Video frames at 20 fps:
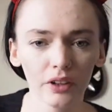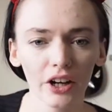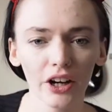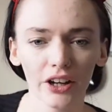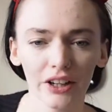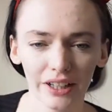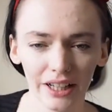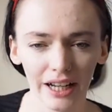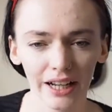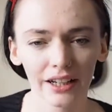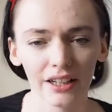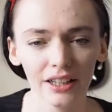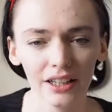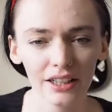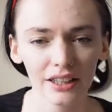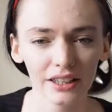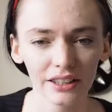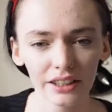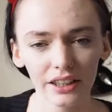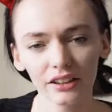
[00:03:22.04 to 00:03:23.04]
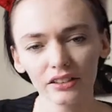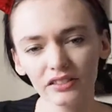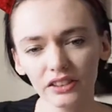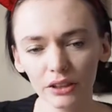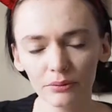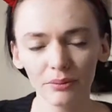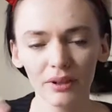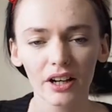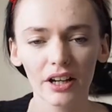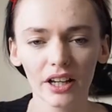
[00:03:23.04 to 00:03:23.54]
Okay, now I've
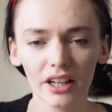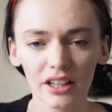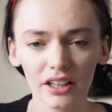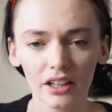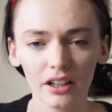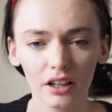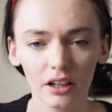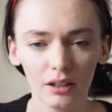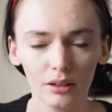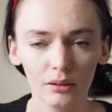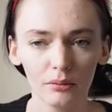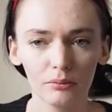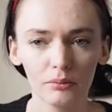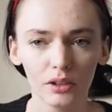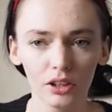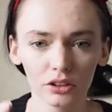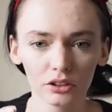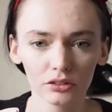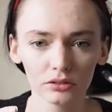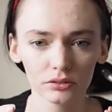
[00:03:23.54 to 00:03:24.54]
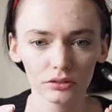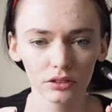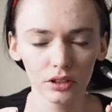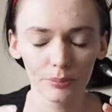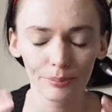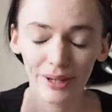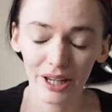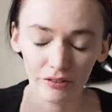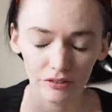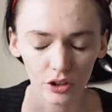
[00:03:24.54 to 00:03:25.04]
done my a
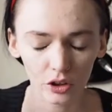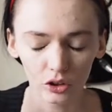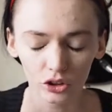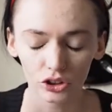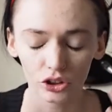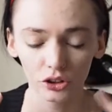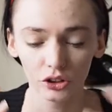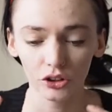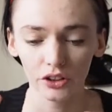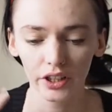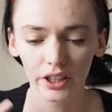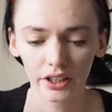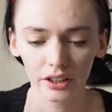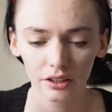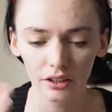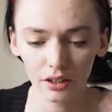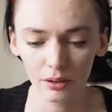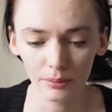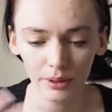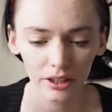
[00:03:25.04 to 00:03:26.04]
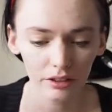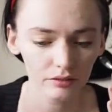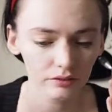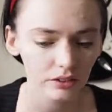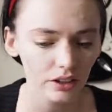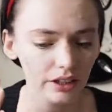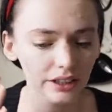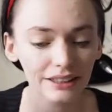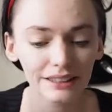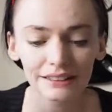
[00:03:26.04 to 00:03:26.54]
bit of contouring, a bit
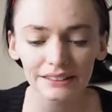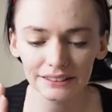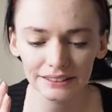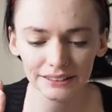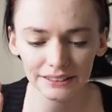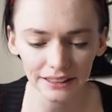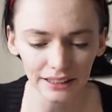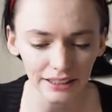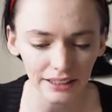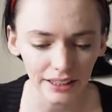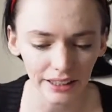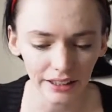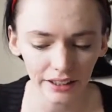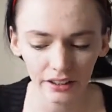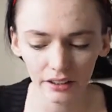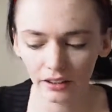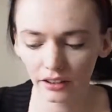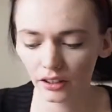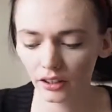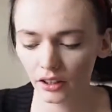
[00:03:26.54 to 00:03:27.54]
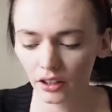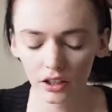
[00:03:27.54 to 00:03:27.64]
of concealing.